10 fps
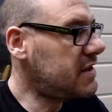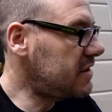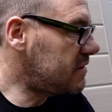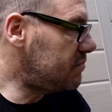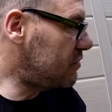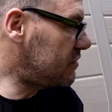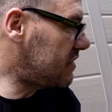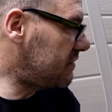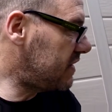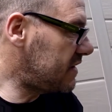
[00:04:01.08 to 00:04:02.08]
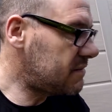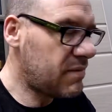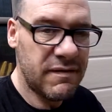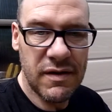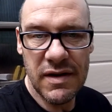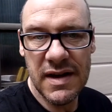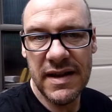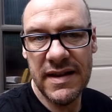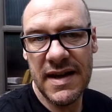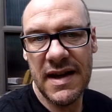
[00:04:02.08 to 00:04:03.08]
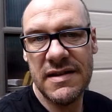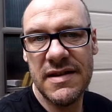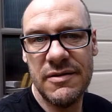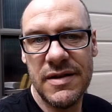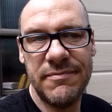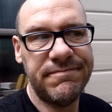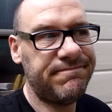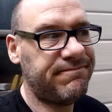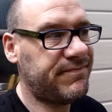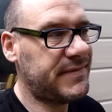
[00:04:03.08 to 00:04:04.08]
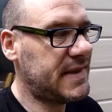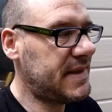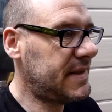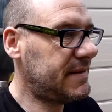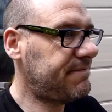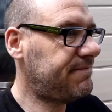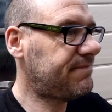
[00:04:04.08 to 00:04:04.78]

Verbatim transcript: dispose of this before I let the cats out so